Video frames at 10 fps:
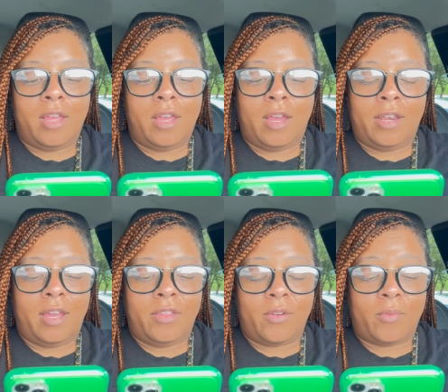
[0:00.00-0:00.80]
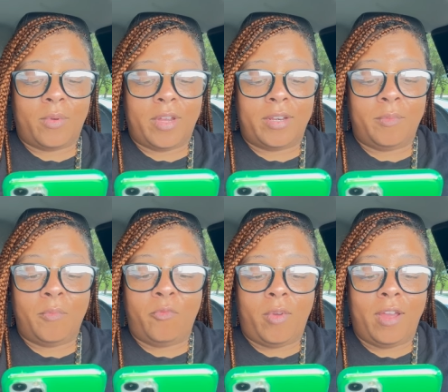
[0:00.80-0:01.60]
Another
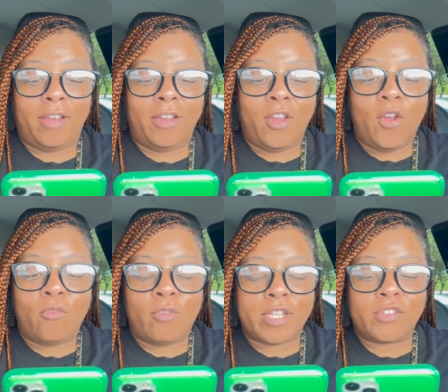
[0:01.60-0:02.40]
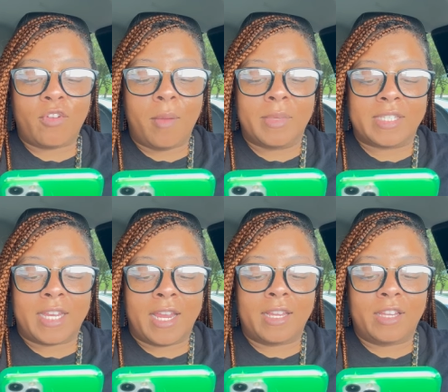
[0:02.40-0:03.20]
one, restaurant
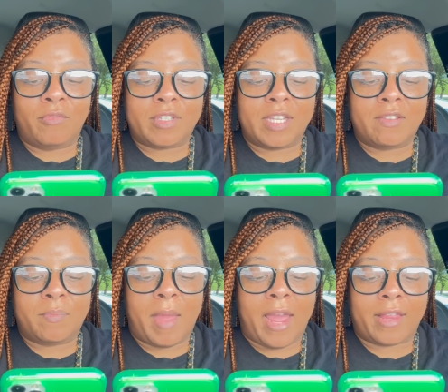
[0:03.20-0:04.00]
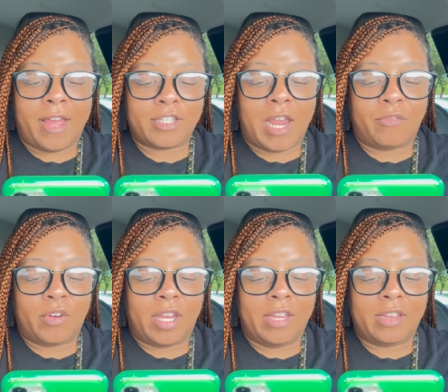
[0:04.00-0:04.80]
mistakenly receives backlash
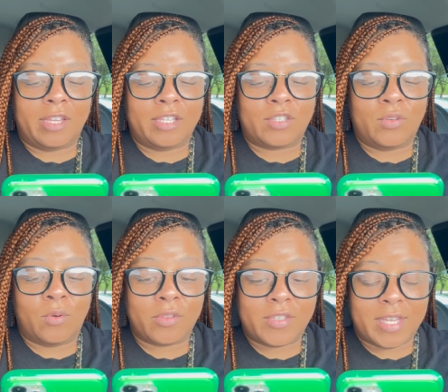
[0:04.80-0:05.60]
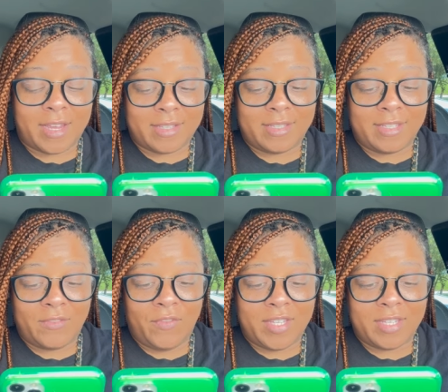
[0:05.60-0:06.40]
after Keith Lee's North
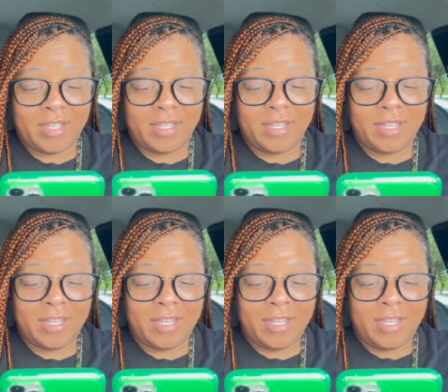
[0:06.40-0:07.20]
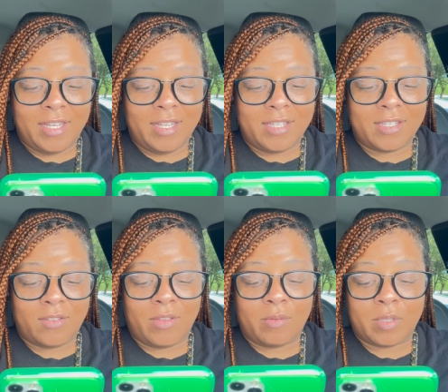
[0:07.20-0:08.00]
Texas visit.
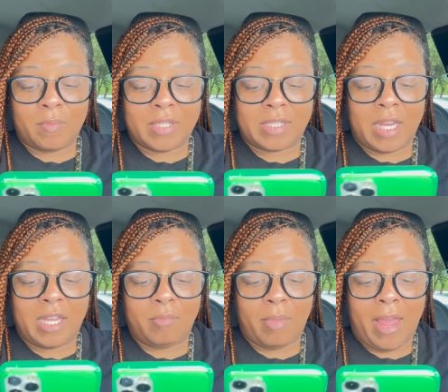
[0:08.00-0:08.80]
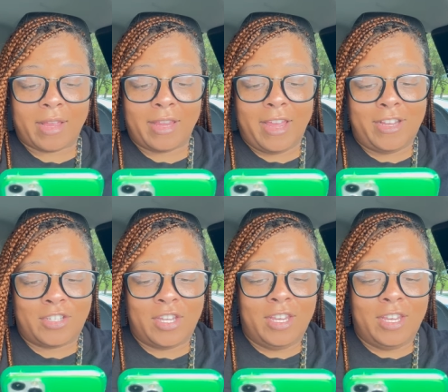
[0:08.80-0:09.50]
So there was a mistaken backlash.